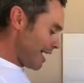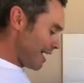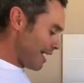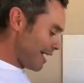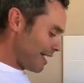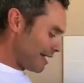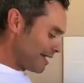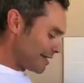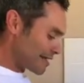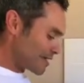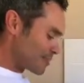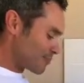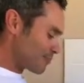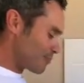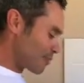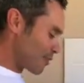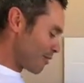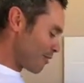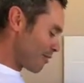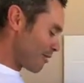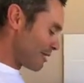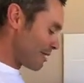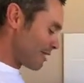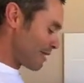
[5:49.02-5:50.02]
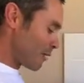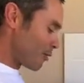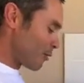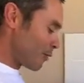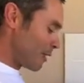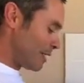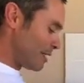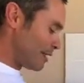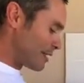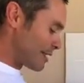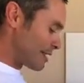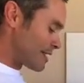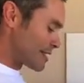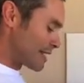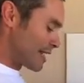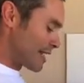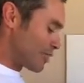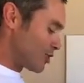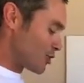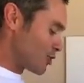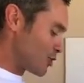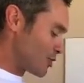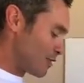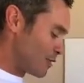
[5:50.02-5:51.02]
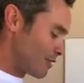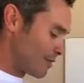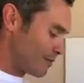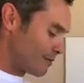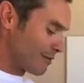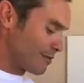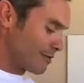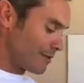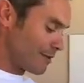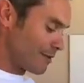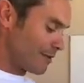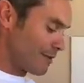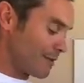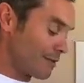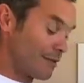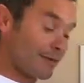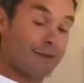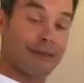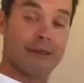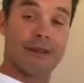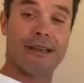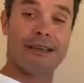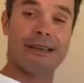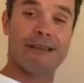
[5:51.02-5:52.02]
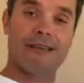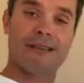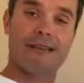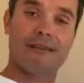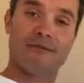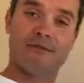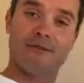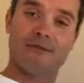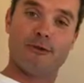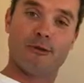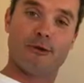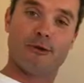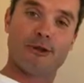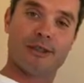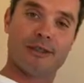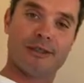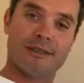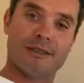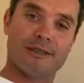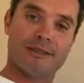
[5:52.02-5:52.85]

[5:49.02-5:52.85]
is probably the quintessential thing in food.